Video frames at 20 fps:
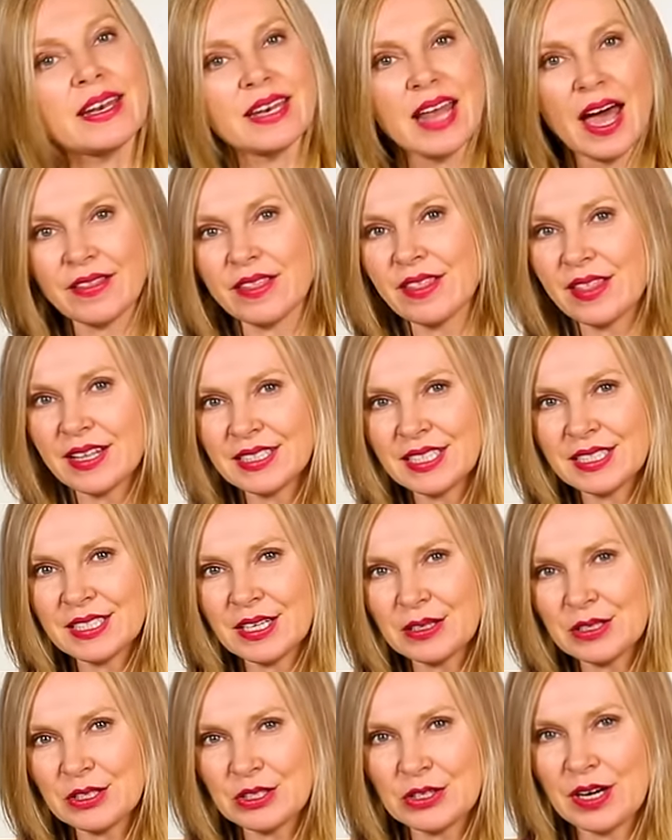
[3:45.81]
Now that this is
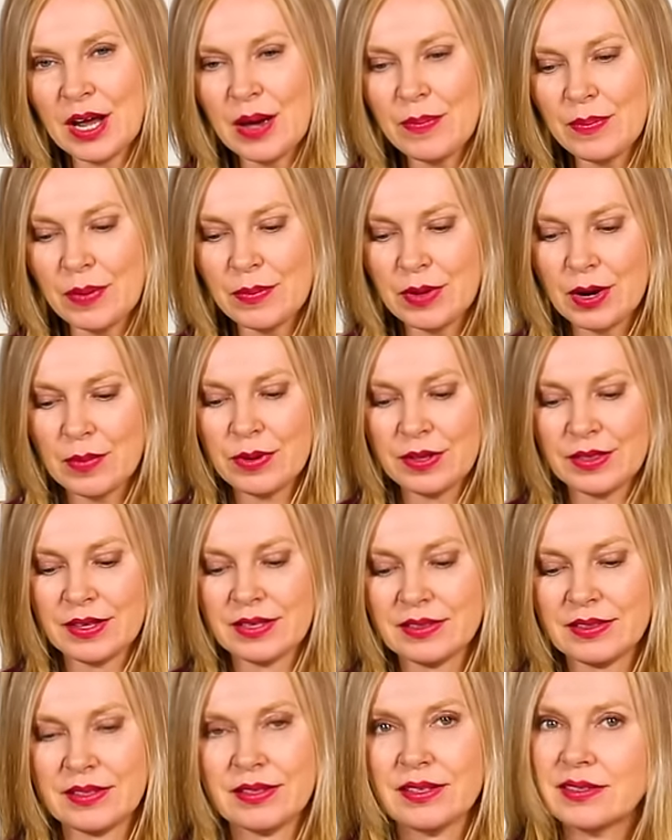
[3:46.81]
all stirred up, I'm gonna put
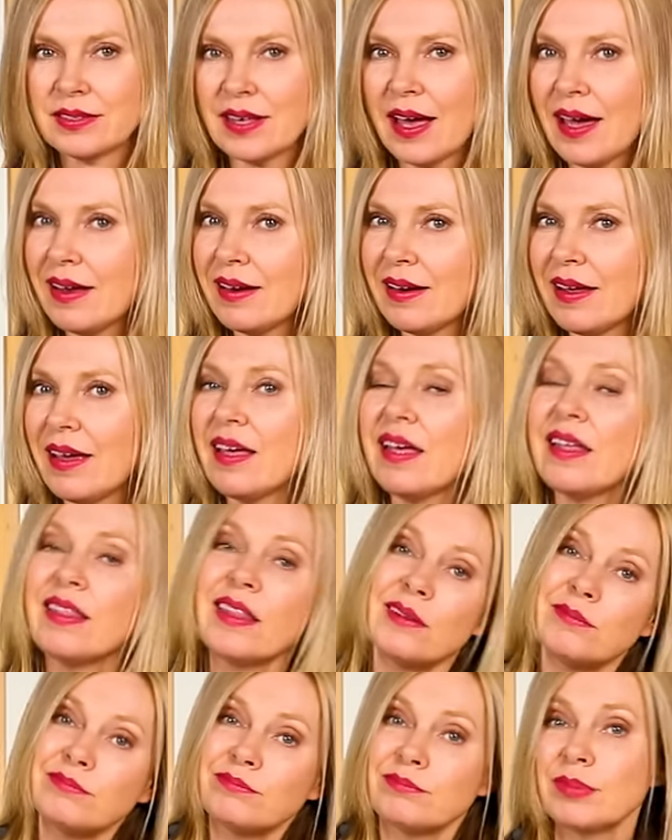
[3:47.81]
this to the side and
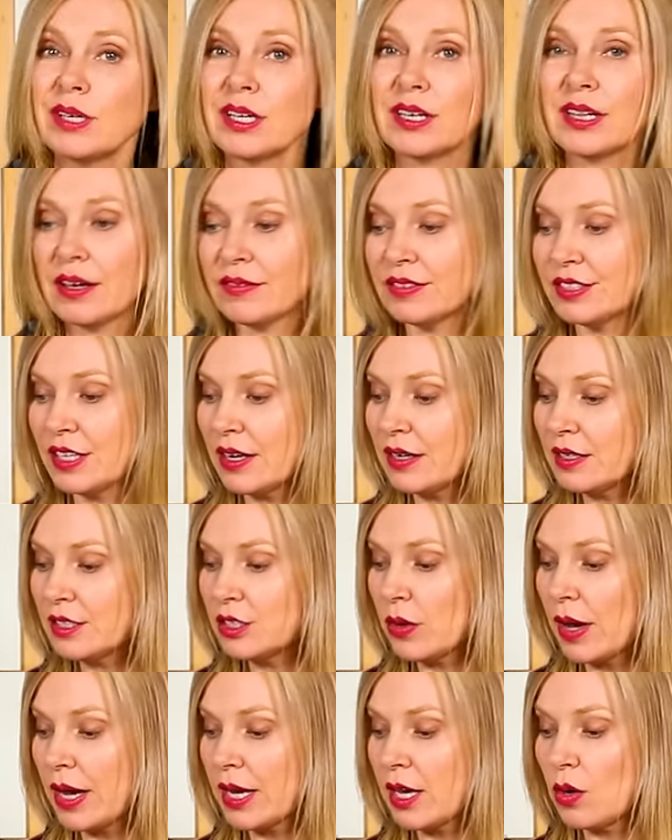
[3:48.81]
then put gloves on
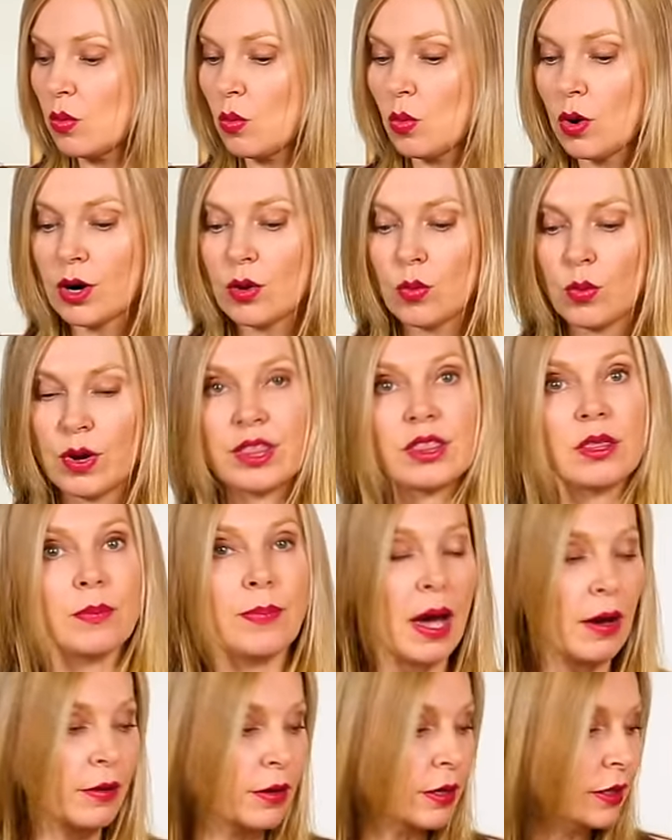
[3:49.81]
so I can work with the
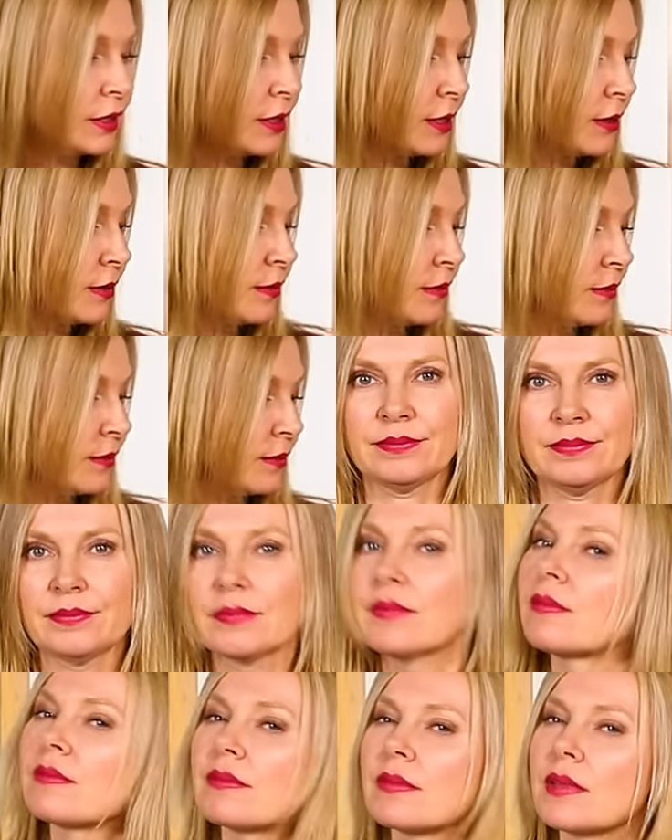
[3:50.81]
powders.
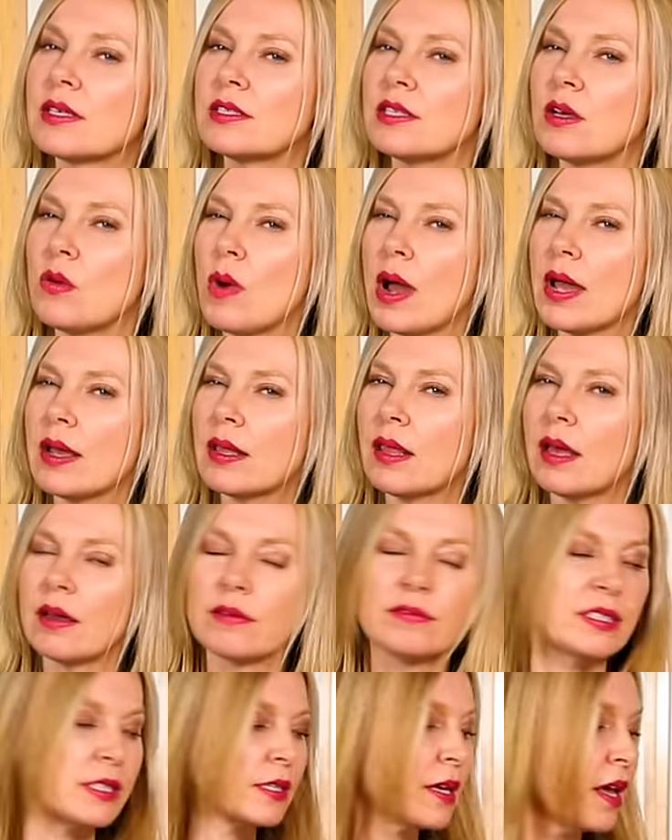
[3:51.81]
So why
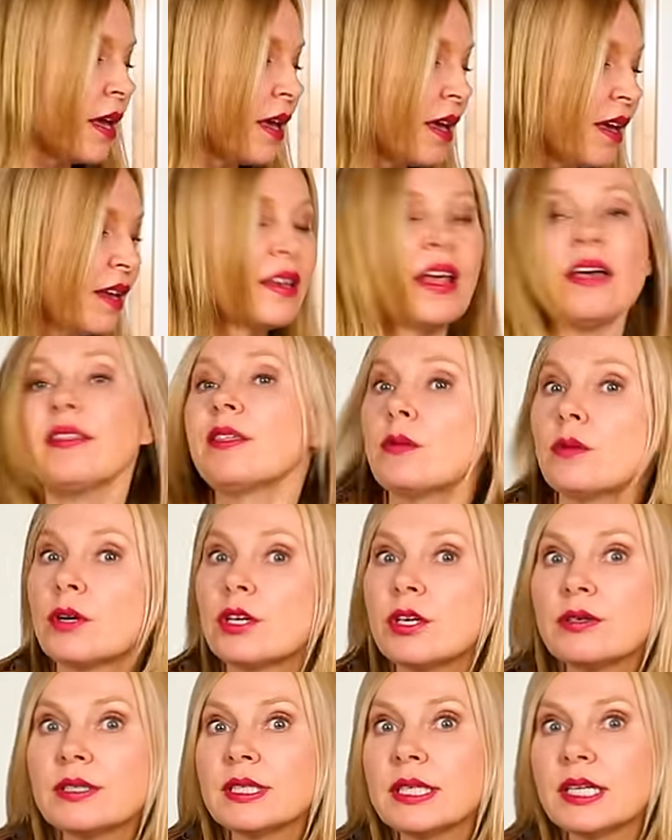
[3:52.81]
gloves? Nothing we're
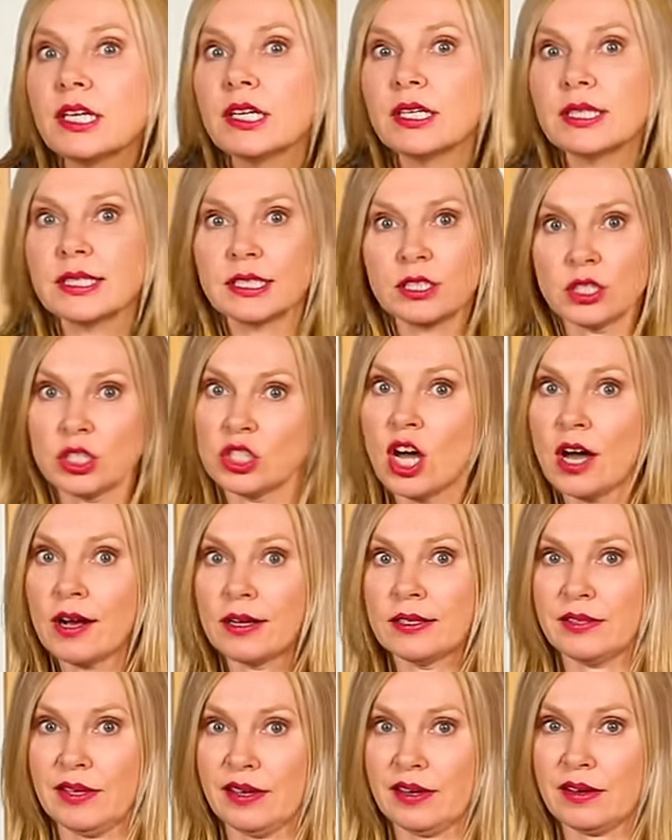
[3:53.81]
using here is
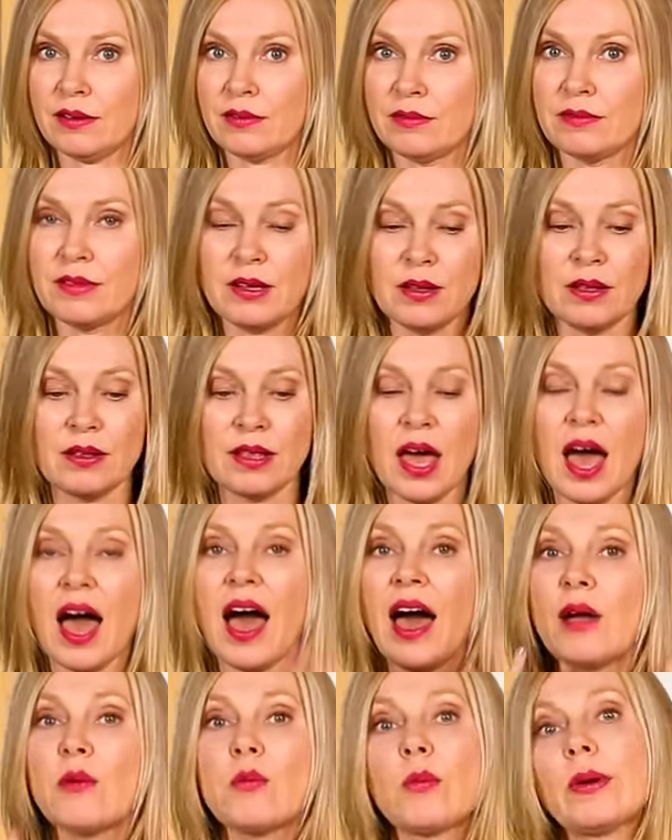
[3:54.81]
toxic. Well,
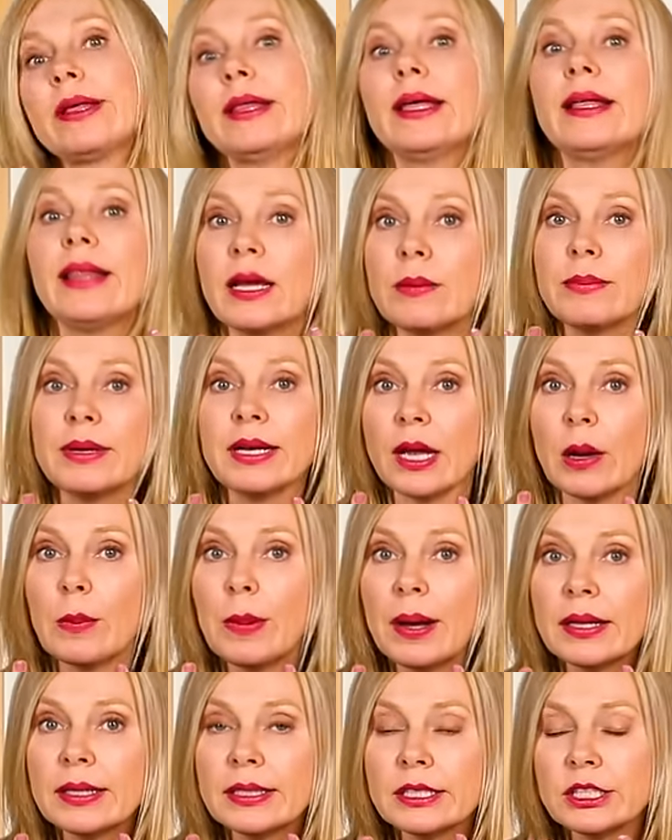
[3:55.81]
I really like my nail
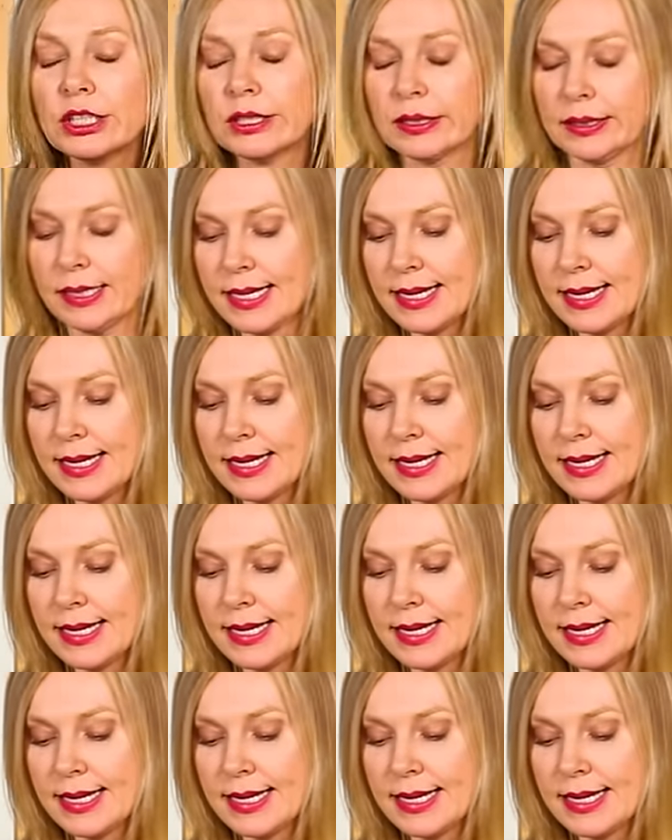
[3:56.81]
polish.